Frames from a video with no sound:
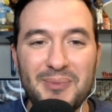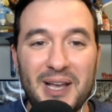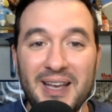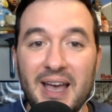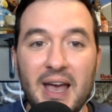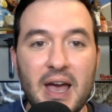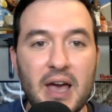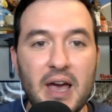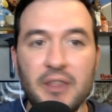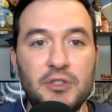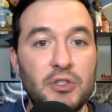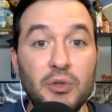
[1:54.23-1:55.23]
Like,
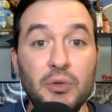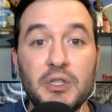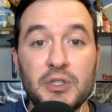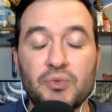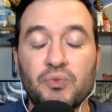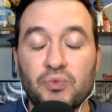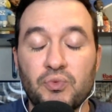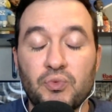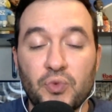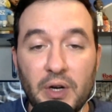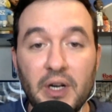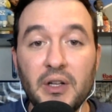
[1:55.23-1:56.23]
the dude is
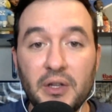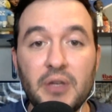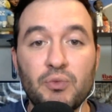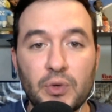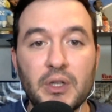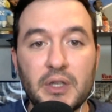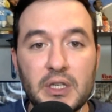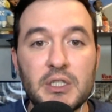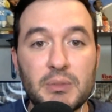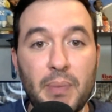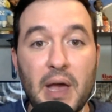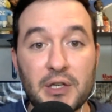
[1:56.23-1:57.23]
really, really
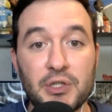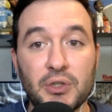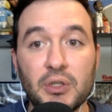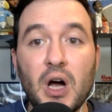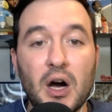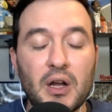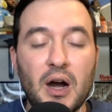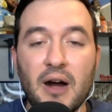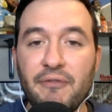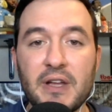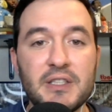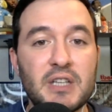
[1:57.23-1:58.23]
special on
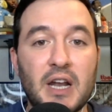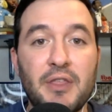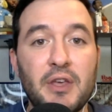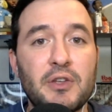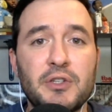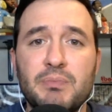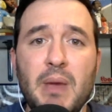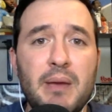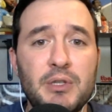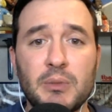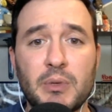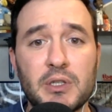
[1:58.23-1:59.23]
offense. And I think there's maybe
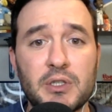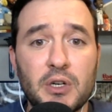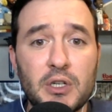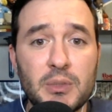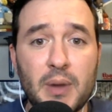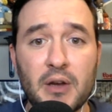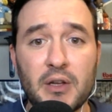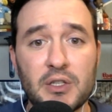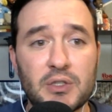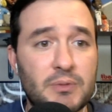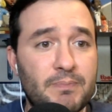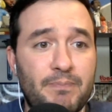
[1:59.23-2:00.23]
some concerns about
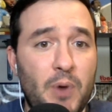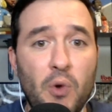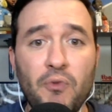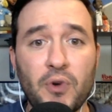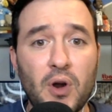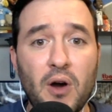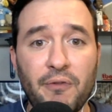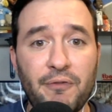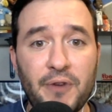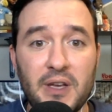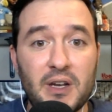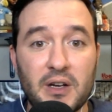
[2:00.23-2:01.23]
his overall
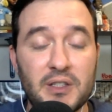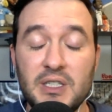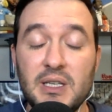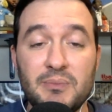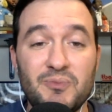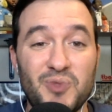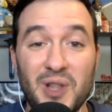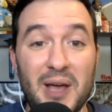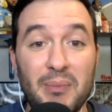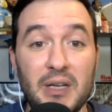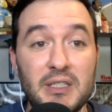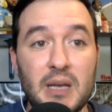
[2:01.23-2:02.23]
fit on a team led
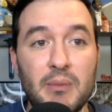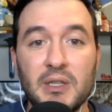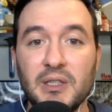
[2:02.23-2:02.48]
by Damian